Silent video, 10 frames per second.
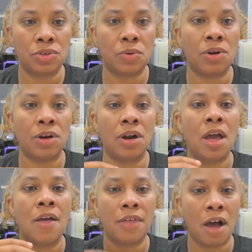or
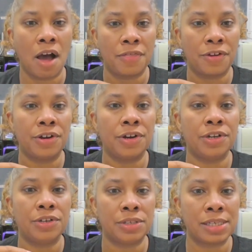the author
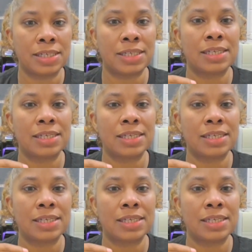uses